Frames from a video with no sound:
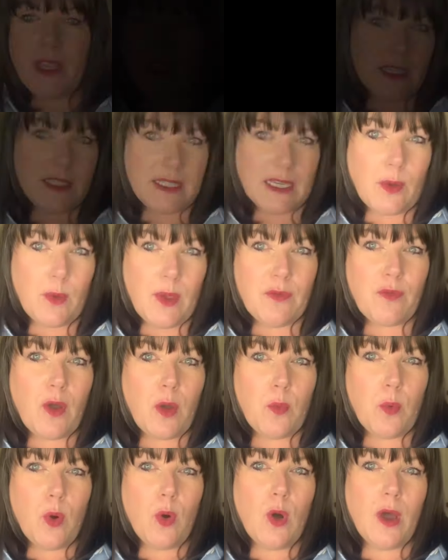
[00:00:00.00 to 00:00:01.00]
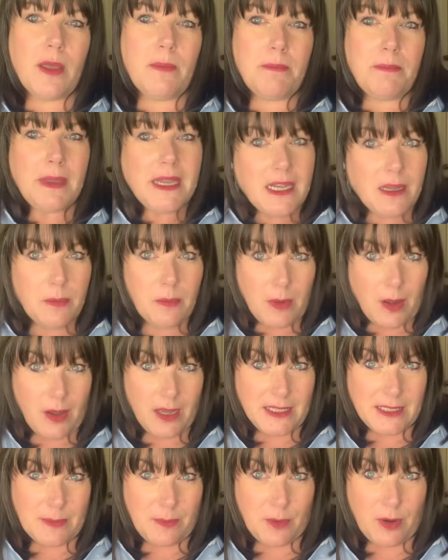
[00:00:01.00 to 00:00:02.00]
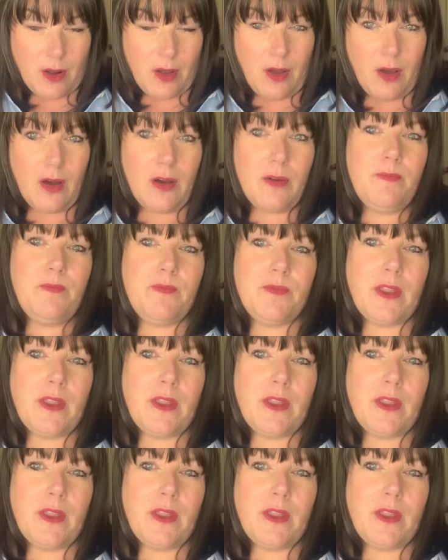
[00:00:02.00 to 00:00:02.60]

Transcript: so if I wore a minimizer bra,